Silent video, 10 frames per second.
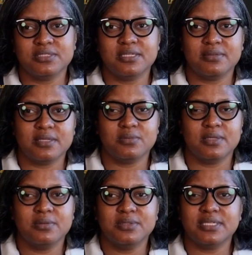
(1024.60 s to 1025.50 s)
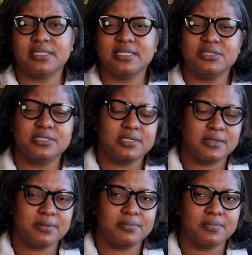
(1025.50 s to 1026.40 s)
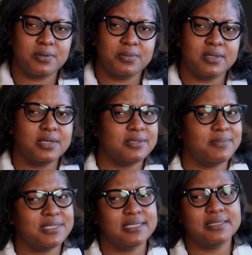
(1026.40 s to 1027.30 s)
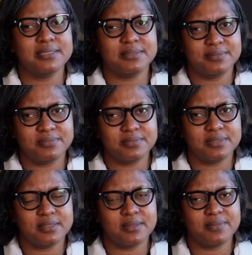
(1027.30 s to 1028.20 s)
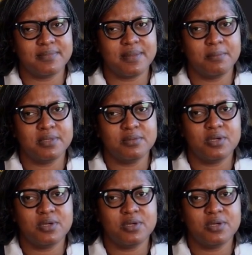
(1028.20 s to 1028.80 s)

So I think we need this webinar link. I put the